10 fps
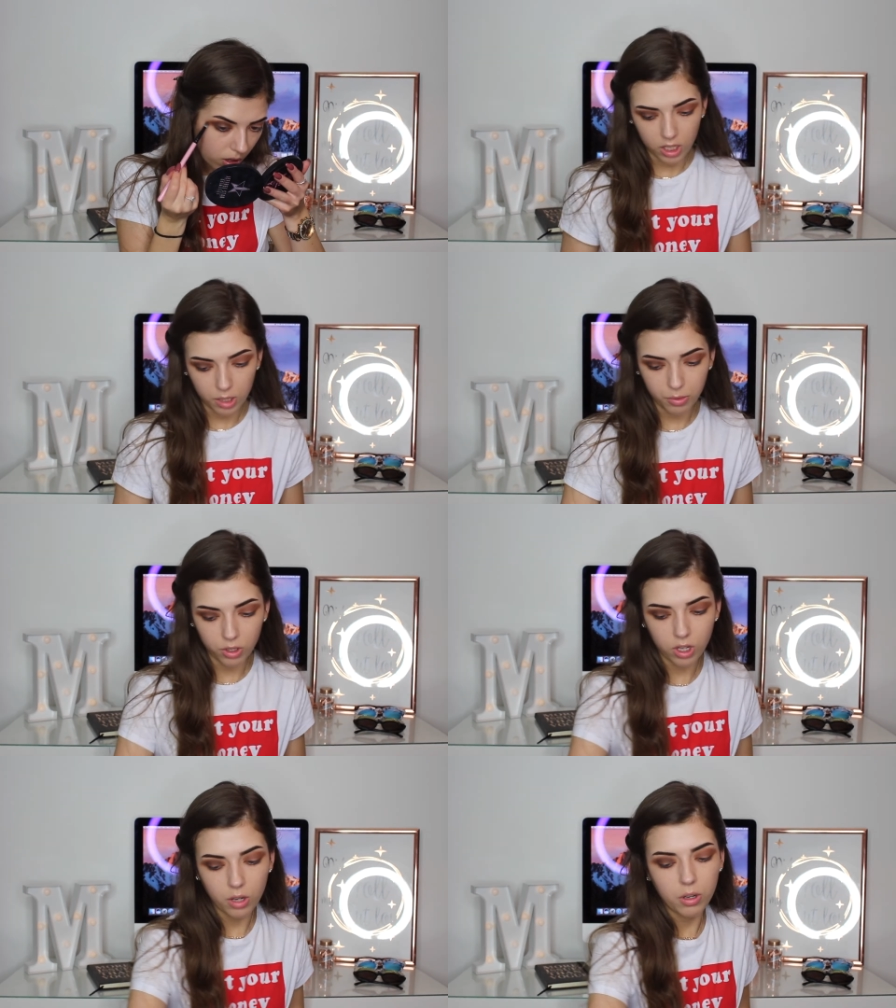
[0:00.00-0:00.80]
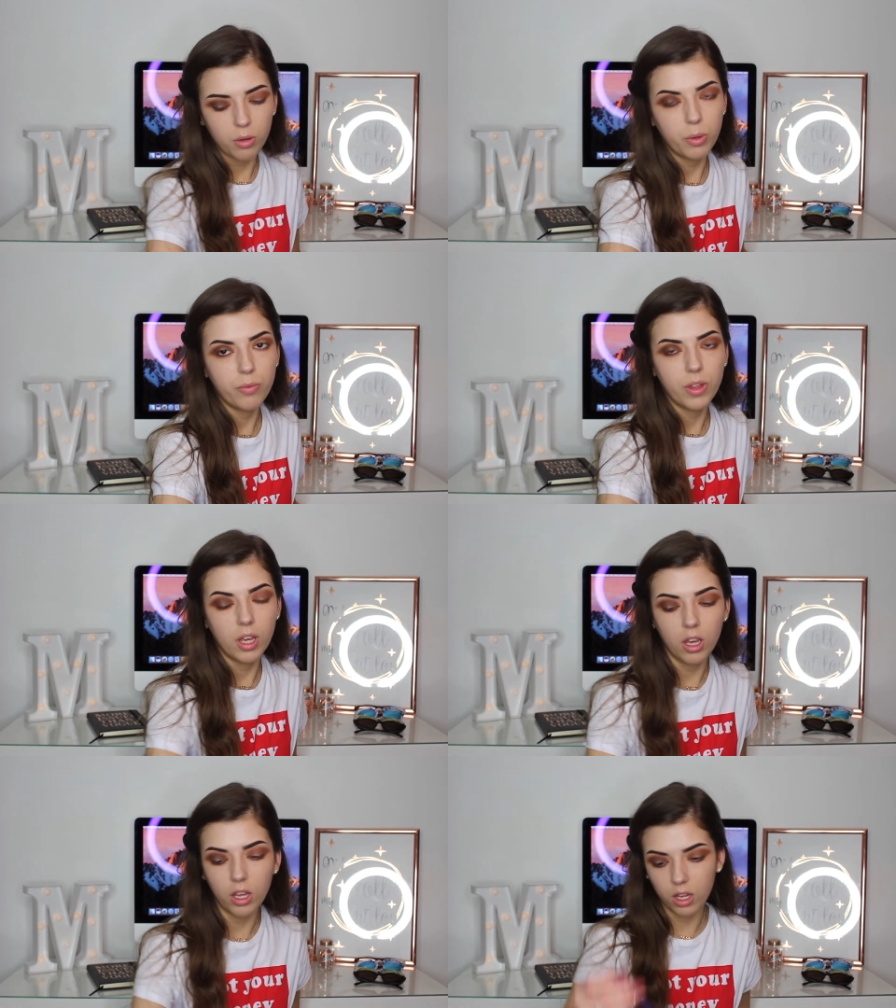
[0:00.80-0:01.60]
Then I'm going to go in with
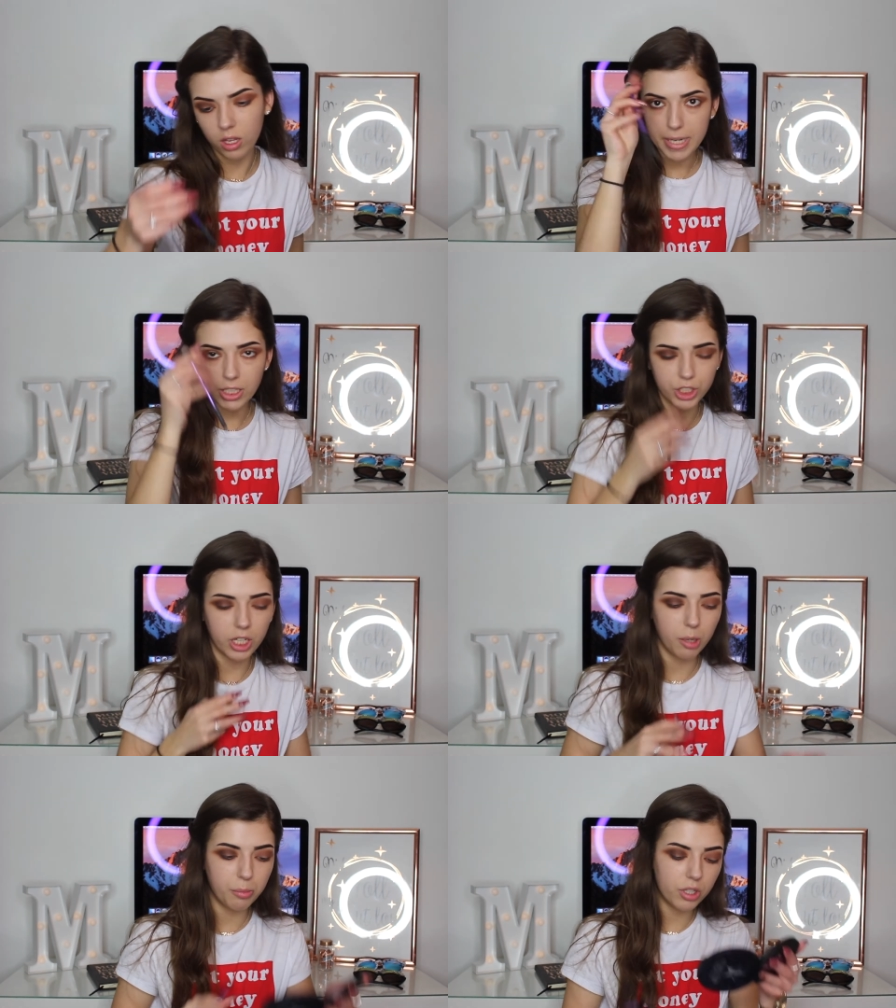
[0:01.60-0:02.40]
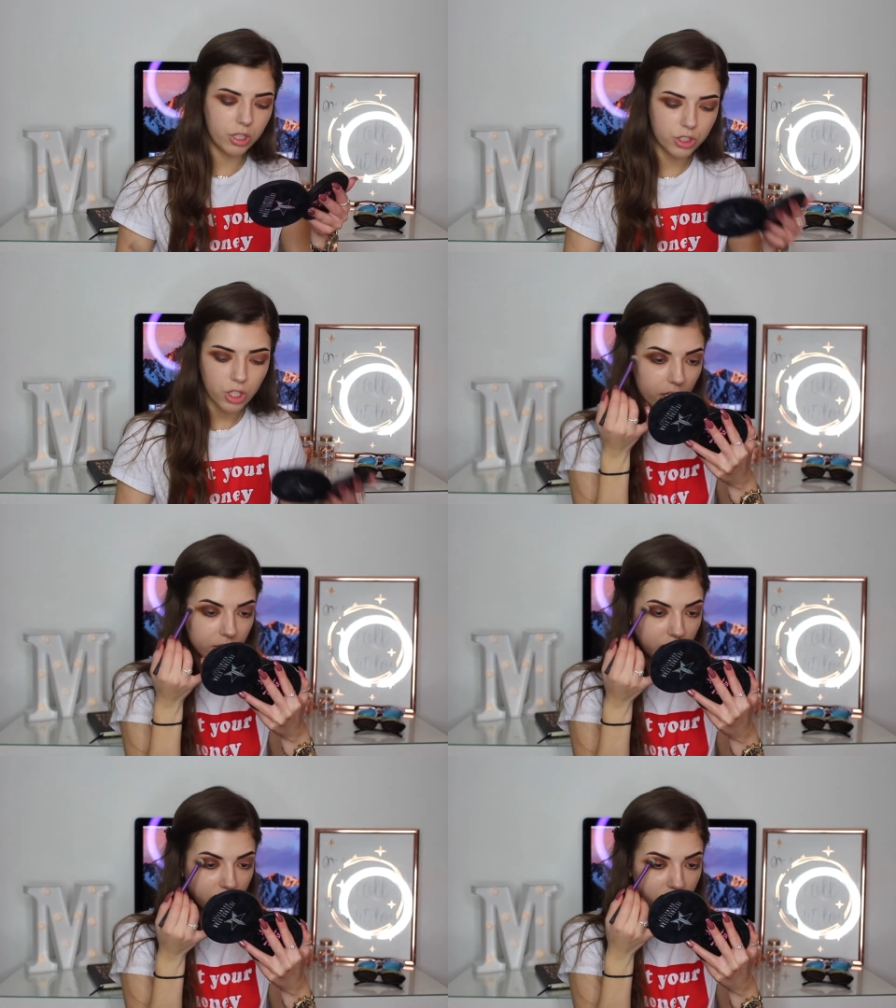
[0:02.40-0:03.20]
the face shadow brush.
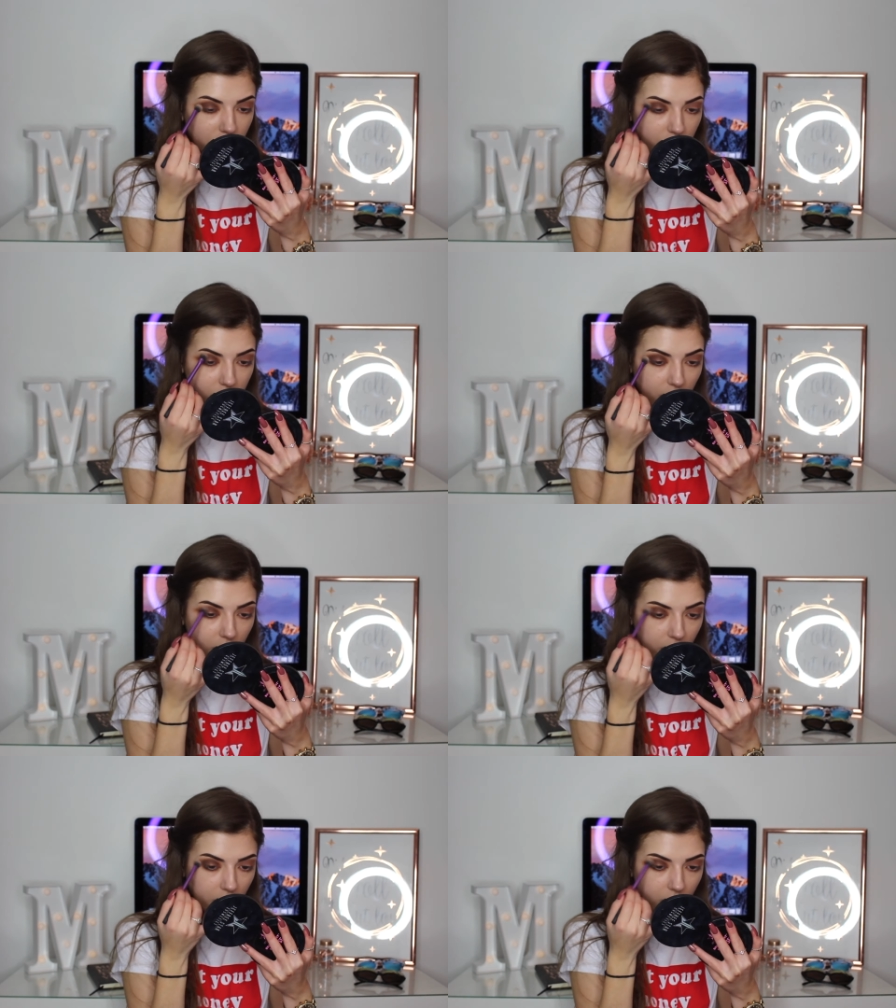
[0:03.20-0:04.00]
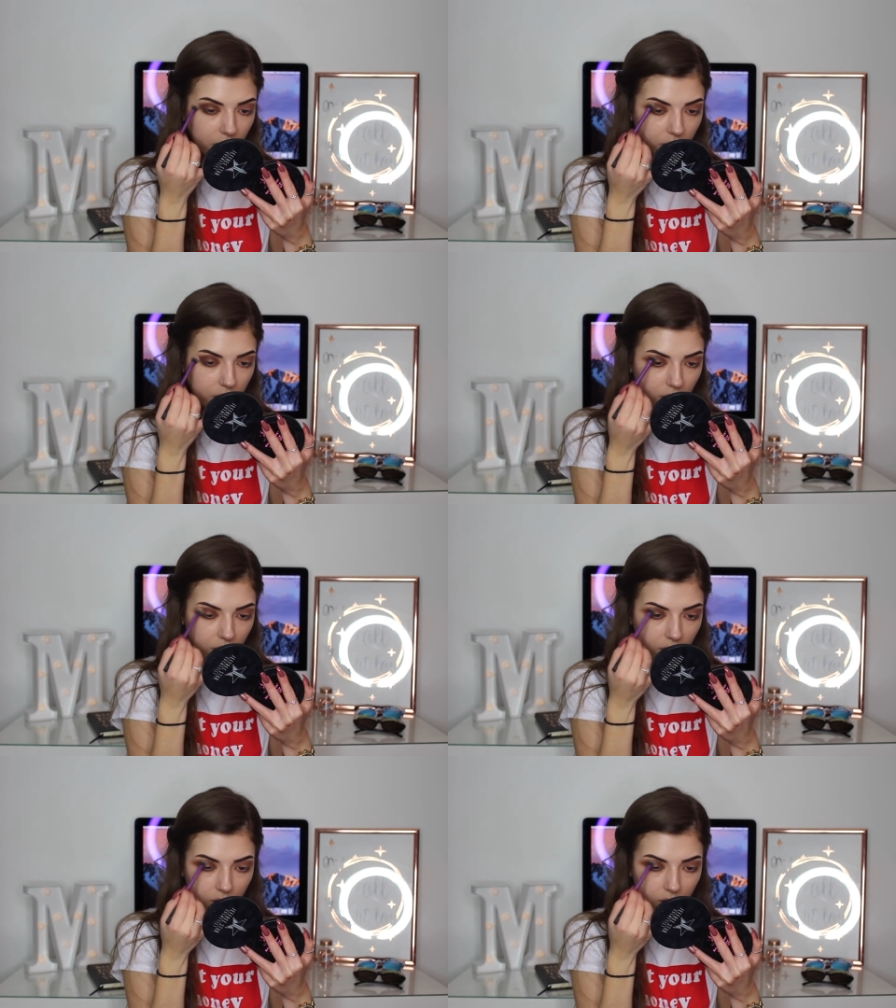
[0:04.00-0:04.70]
Right, so just taking that and just